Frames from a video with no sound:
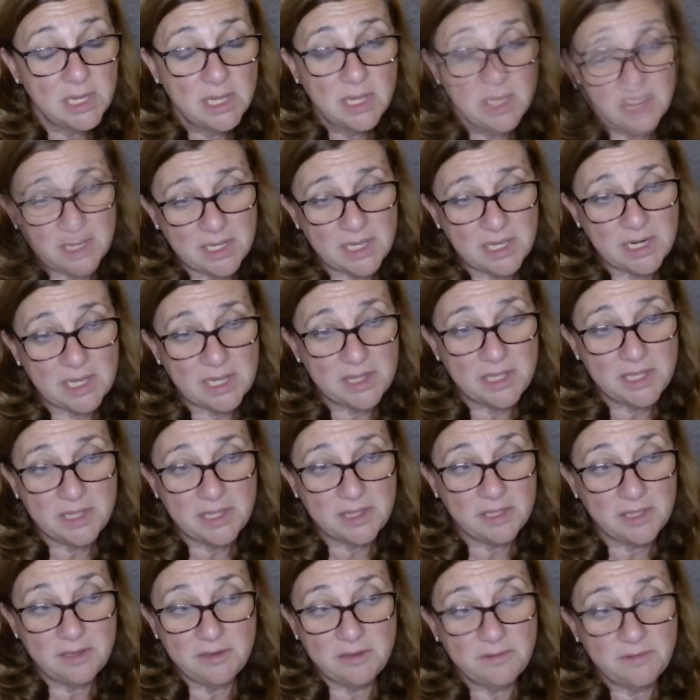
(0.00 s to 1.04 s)
And I think
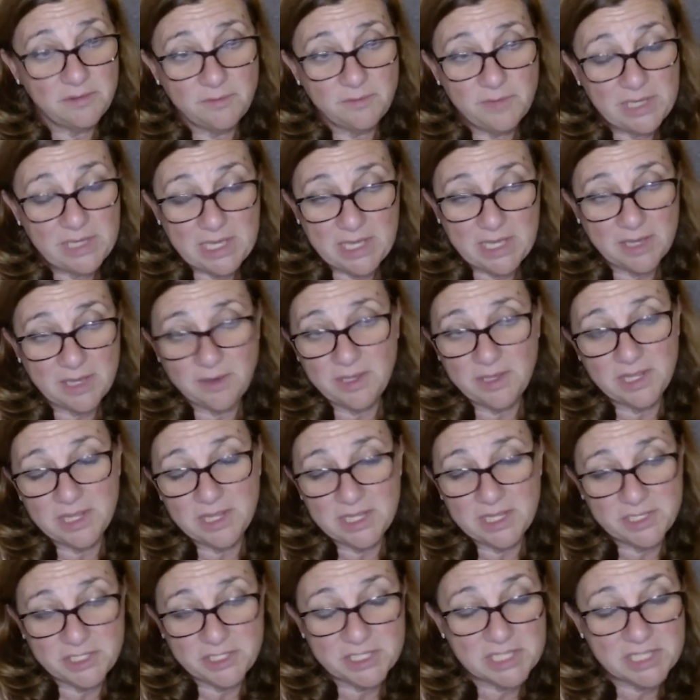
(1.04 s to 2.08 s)
that
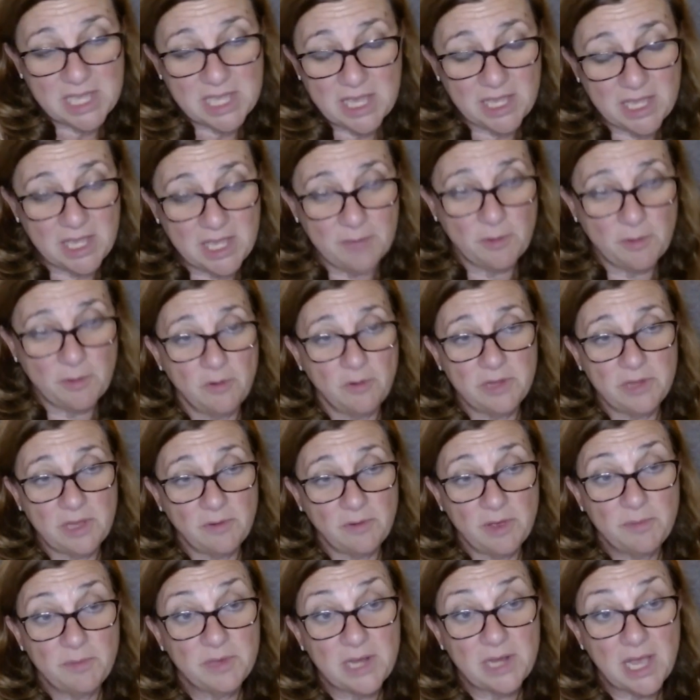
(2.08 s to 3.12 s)
it just can't keep that
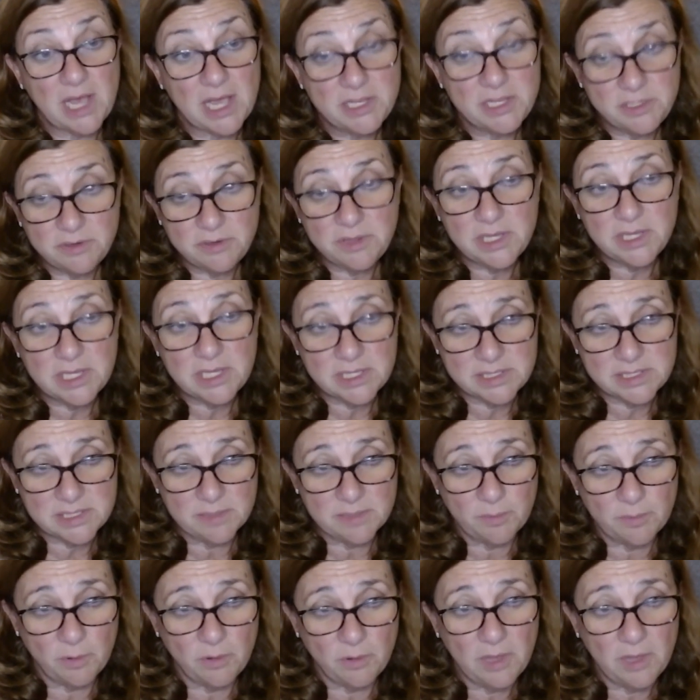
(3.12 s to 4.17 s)
way. But I do think it's
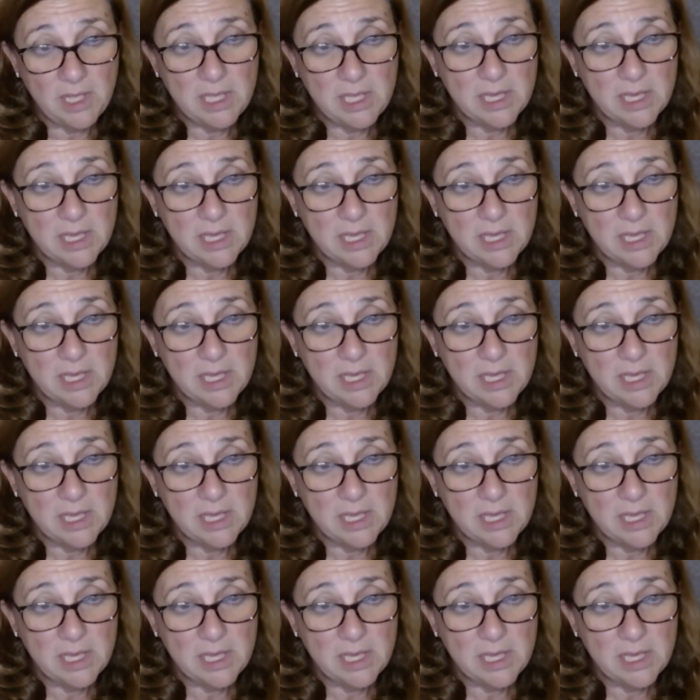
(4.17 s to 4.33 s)
simple.